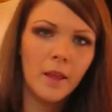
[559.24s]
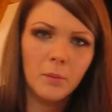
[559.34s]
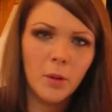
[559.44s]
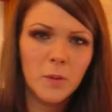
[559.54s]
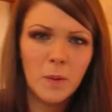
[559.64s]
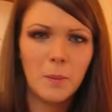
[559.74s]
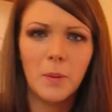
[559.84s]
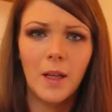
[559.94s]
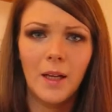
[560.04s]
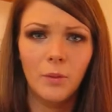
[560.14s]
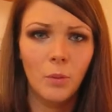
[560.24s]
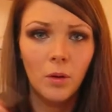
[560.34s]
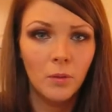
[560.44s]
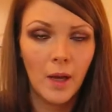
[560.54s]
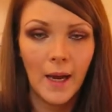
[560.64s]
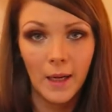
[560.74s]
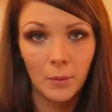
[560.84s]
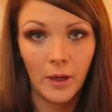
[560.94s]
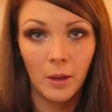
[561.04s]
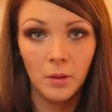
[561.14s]
Most people have one
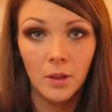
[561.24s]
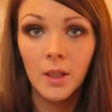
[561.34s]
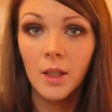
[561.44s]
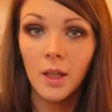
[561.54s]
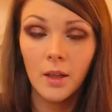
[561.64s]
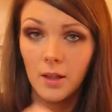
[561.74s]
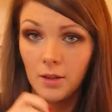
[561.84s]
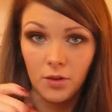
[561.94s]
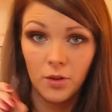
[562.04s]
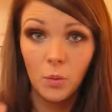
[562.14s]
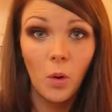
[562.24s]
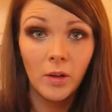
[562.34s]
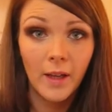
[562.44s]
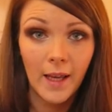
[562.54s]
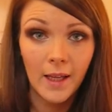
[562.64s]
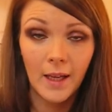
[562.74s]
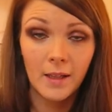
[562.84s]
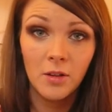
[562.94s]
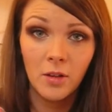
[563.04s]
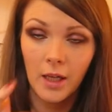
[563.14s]
eyebrow that's just wonky and
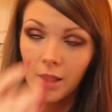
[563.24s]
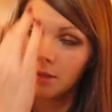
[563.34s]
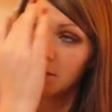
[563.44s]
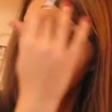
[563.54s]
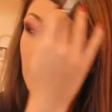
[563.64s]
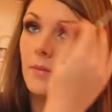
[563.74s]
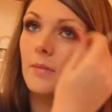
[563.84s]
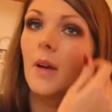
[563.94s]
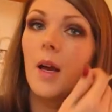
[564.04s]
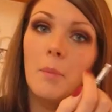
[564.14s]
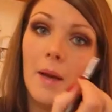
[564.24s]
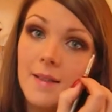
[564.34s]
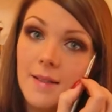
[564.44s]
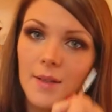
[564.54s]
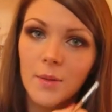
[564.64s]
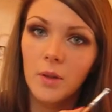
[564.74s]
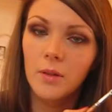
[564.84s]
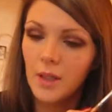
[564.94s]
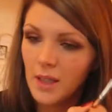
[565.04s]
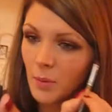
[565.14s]
annoying, and mine's this one,
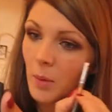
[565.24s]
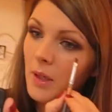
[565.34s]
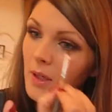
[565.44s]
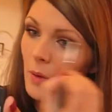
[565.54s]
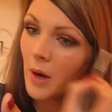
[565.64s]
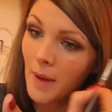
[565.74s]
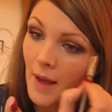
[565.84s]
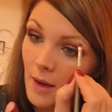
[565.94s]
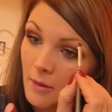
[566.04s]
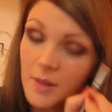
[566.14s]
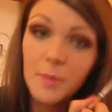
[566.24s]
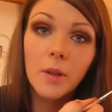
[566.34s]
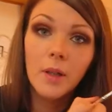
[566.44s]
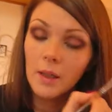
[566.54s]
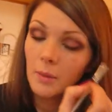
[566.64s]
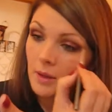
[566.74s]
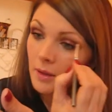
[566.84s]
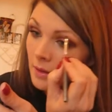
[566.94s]
and it's probably because where my hair is, but anyway,